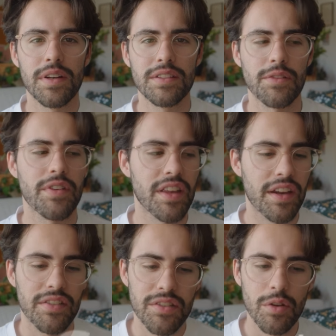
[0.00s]
something
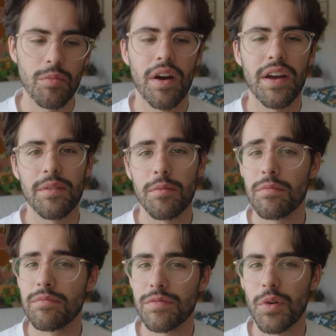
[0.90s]
that I still buy and
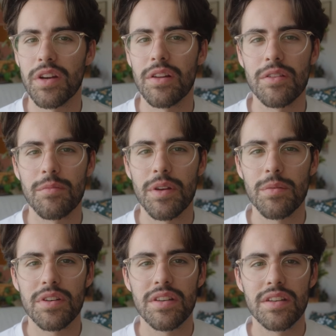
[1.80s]
quite a lot
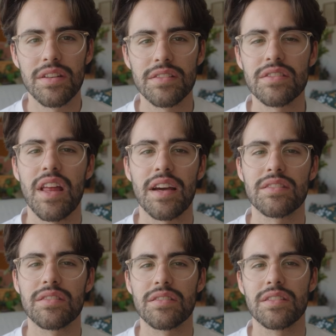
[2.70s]
maybe,
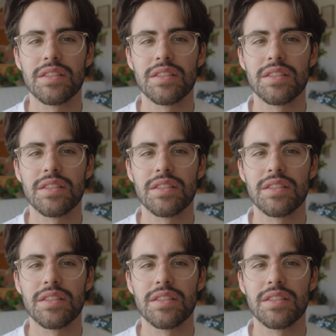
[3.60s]
snacks.